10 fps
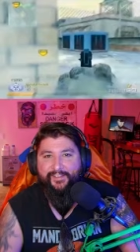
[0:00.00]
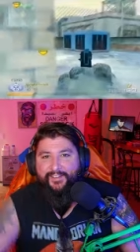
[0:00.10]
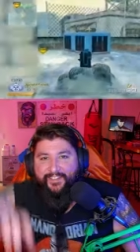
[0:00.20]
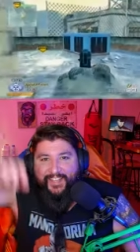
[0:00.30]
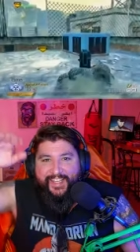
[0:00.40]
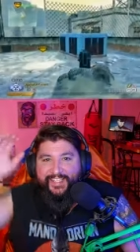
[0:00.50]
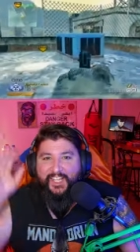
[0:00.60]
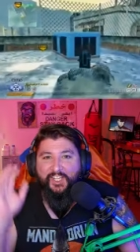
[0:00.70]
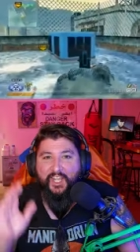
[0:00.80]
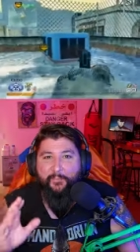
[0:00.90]
This
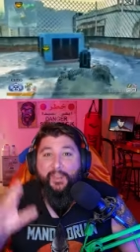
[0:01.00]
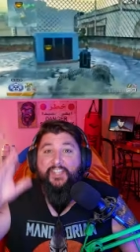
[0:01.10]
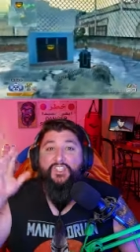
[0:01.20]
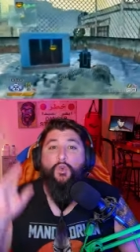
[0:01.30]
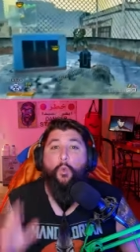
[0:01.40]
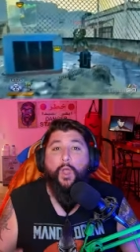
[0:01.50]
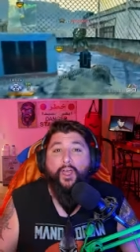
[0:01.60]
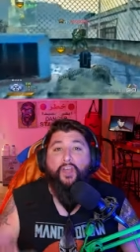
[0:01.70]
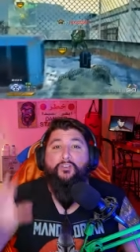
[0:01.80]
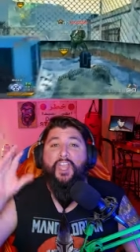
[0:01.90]
clip is
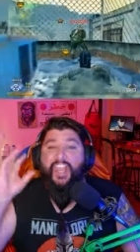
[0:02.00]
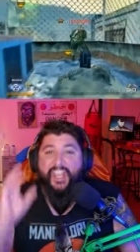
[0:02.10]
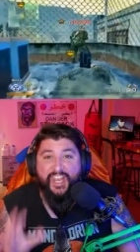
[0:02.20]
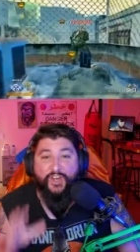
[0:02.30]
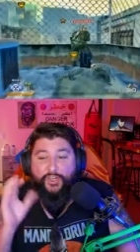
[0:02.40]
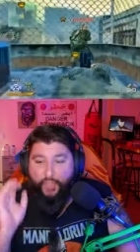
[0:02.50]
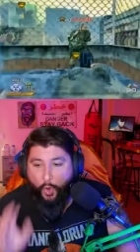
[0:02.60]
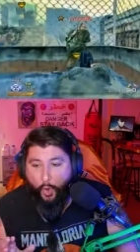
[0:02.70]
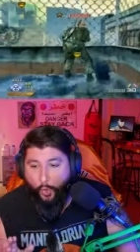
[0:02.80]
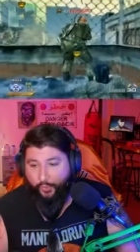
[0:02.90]
12 years
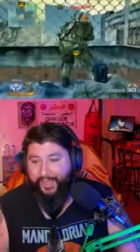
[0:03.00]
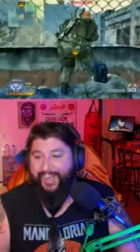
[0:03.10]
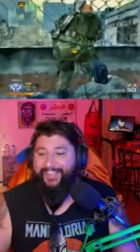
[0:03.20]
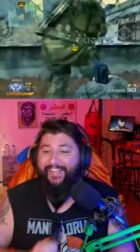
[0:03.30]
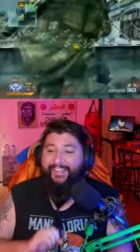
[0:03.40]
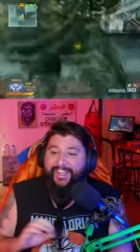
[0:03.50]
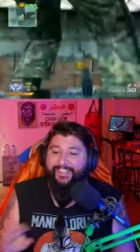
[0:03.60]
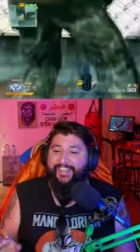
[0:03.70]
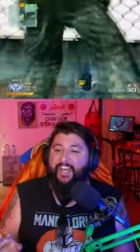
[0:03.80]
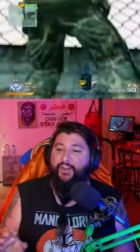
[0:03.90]
old. It's a
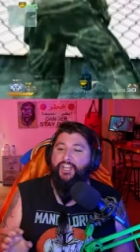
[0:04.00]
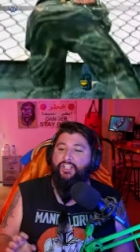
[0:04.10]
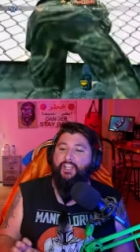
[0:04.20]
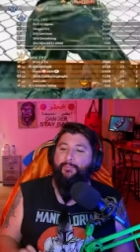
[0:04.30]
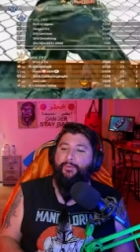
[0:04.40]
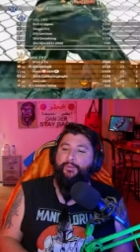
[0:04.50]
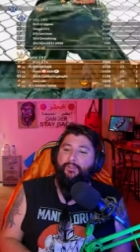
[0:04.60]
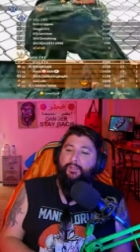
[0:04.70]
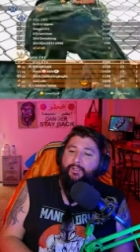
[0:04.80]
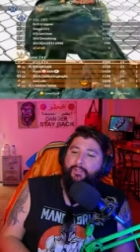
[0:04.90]
legendary clip.
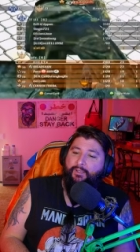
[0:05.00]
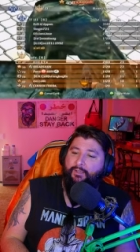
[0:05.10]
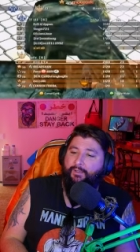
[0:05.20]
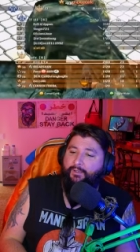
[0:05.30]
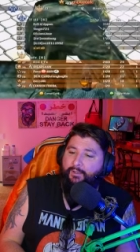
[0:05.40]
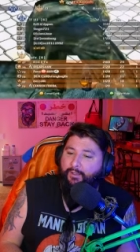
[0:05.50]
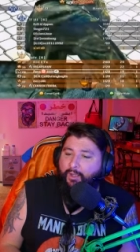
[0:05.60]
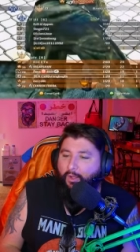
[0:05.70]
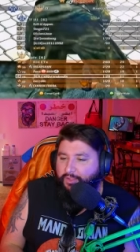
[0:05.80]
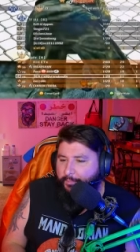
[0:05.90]

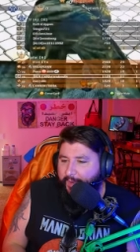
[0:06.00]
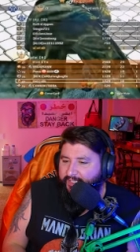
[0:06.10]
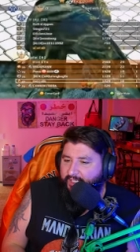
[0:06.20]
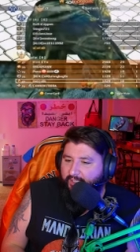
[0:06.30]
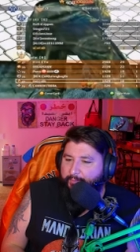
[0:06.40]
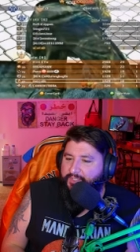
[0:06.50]
All the best clips seem